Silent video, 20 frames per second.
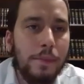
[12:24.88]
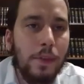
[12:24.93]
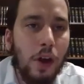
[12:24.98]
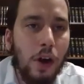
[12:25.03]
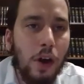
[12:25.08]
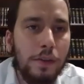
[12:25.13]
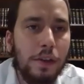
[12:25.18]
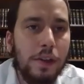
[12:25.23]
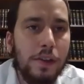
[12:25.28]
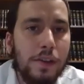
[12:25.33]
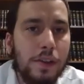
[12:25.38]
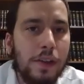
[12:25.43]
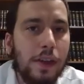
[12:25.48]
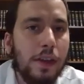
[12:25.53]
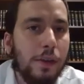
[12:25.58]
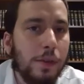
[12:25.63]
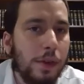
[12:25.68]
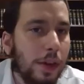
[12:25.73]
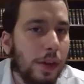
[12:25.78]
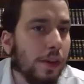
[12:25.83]
obviously
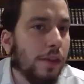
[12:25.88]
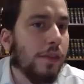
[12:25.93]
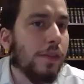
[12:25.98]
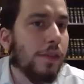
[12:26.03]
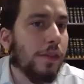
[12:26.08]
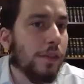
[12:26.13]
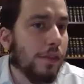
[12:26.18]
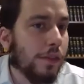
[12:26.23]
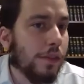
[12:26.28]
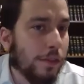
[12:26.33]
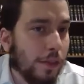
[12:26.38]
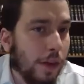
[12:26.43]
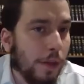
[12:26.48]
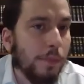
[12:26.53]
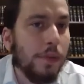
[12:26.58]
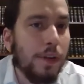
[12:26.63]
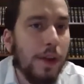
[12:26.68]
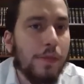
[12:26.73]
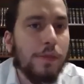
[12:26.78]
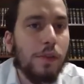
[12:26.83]
there is
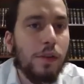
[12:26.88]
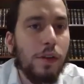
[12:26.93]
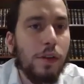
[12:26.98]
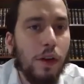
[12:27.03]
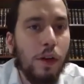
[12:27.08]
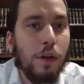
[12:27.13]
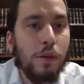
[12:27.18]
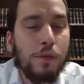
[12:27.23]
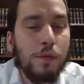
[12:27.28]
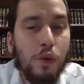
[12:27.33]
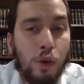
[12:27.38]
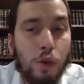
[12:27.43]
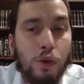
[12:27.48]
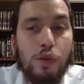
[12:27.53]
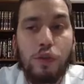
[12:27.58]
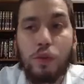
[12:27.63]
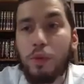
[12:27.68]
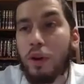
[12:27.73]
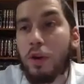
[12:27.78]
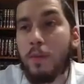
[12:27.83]
some level of
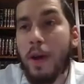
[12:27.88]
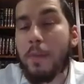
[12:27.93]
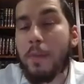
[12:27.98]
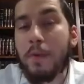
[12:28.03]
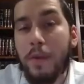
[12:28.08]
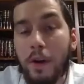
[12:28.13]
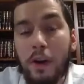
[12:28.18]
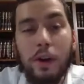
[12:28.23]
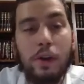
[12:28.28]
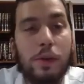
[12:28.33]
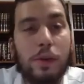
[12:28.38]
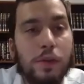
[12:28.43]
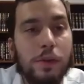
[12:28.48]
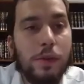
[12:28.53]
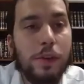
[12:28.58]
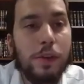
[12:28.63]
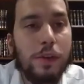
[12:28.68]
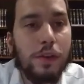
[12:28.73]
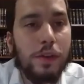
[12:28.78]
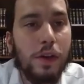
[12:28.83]
good to it, or maybe very good
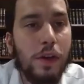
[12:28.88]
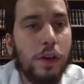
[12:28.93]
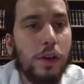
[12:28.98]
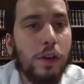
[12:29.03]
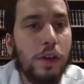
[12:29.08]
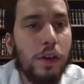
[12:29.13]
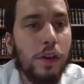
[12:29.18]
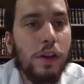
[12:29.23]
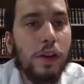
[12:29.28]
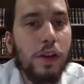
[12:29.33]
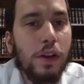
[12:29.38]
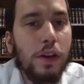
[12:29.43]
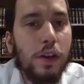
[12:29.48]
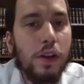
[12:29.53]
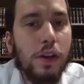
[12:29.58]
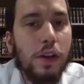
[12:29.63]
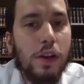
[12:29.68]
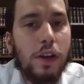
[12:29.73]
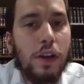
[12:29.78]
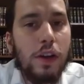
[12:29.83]
to it. So,
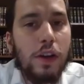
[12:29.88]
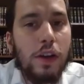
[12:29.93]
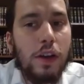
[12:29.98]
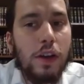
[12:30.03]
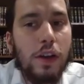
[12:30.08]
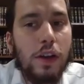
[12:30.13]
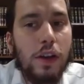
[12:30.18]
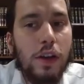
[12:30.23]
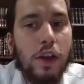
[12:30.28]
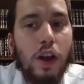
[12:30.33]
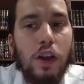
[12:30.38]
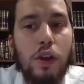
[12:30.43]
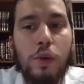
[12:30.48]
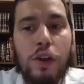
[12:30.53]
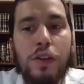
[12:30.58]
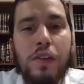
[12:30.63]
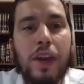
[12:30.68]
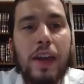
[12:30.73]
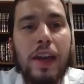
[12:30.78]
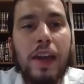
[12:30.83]
in other
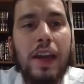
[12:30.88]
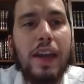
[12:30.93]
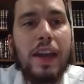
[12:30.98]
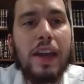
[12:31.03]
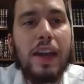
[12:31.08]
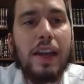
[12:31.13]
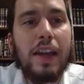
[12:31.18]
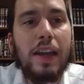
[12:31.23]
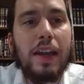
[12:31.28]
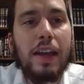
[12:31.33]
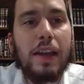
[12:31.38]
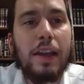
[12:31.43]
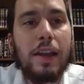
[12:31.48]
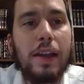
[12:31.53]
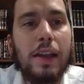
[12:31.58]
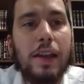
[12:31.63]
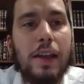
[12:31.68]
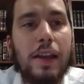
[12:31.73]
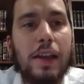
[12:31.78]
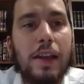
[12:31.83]
words,
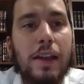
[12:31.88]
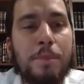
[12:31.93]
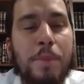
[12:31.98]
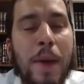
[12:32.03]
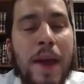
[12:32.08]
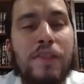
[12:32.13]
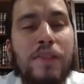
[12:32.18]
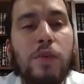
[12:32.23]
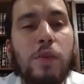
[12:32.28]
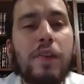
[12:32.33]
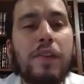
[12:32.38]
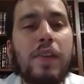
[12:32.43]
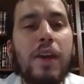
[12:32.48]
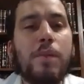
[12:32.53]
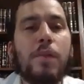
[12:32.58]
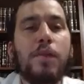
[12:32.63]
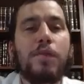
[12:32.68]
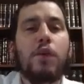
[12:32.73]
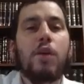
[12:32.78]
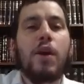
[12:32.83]
based on what we
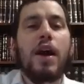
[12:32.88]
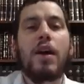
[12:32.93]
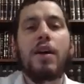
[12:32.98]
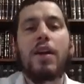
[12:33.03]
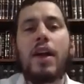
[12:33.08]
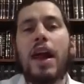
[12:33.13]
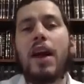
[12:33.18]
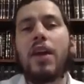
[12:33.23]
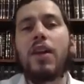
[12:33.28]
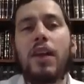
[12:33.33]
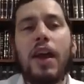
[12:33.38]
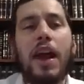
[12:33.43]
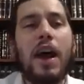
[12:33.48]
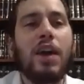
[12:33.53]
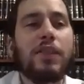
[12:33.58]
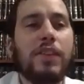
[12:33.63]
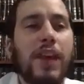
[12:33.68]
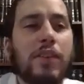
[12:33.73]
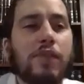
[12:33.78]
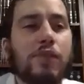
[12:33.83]
said before,
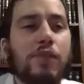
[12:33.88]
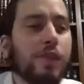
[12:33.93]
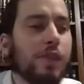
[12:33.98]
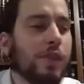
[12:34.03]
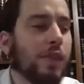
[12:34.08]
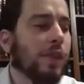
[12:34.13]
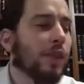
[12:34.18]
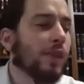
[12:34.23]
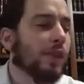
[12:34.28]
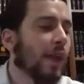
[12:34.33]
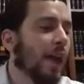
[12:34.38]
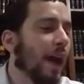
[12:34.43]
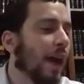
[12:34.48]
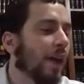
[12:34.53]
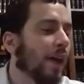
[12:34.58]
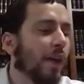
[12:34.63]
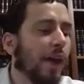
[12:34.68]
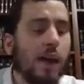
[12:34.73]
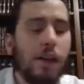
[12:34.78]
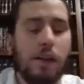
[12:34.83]
how dangerous it is, and
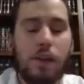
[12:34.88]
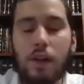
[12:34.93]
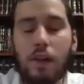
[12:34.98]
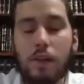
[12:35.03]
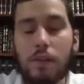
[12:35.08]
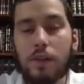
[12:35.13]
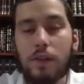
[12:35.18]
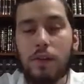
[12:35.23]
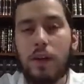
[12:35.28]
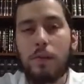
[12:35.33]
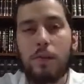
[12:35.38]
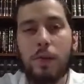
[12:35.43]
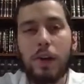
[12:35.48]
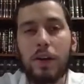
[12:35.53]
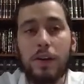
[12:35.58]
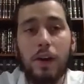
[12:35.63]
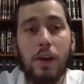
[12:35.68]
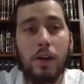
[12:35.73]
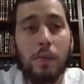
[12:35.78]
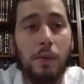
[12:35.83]
how it can
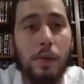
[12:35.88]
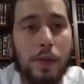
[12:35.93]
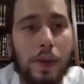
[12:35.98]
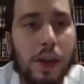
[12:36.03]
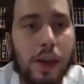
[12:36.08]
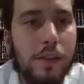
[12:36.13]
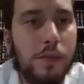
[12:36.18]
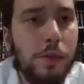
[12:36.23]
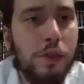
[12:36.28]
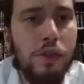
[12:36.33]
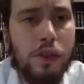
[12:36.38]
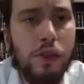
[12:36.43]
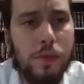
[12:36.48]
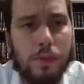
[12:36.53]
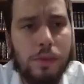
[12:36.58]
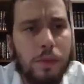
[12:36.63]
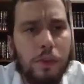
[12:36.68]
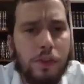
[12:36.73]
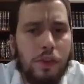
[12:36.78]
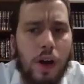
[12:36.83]
bring terrible things, which
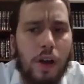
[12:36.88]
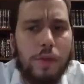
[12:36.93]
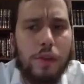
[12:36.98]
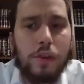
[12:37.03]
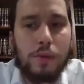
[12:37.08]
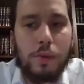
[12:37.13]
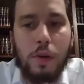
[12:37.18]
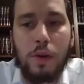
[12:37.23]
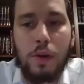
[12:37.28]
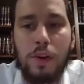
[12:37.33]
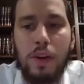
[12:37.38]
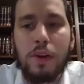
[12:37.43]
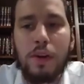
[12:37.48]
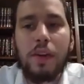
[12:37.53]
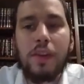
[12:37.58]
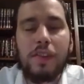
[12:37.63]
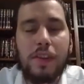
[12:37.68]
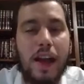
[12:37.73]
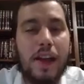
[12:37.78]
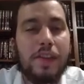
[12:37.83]
is obvious. We don't even need
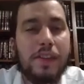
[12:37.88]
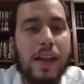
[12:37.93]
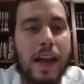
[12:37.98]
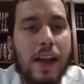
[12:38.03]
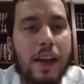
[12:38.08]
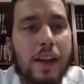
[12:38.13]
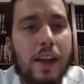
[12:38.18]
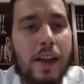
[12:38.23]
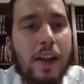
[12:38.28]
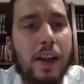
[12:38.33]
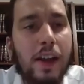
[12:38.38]
to discuss that.